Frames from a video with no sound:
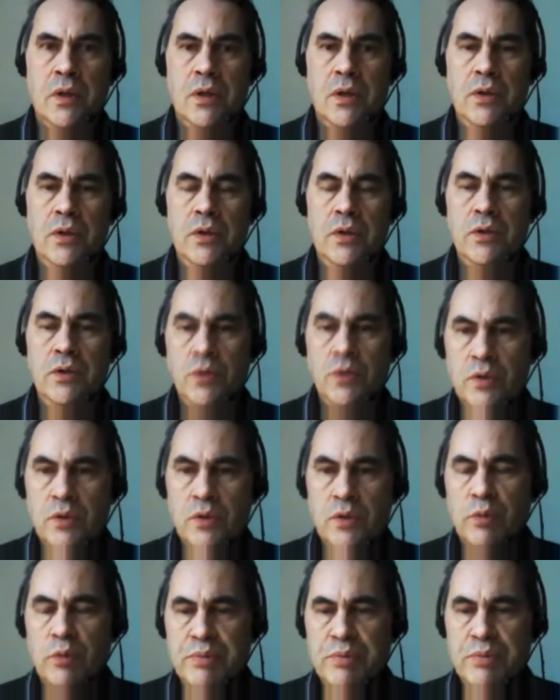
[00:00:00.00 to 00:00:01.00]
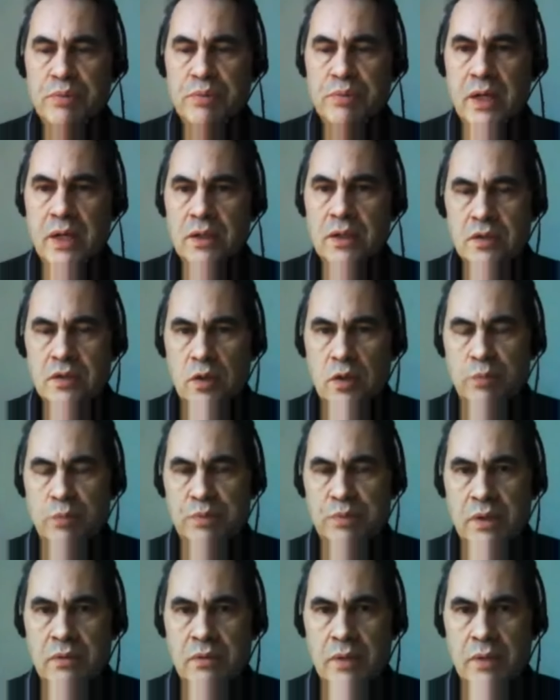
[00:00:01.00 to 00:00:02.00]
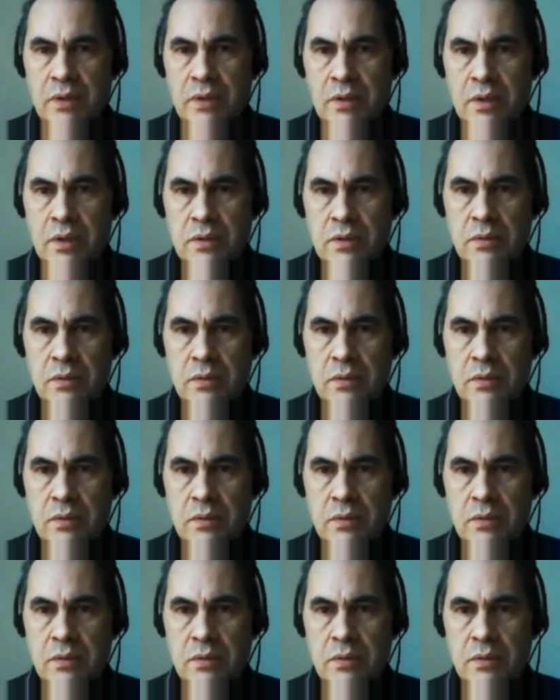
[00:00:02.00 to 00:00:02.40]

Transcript: utopia and dystopia, right? Mm-hmm.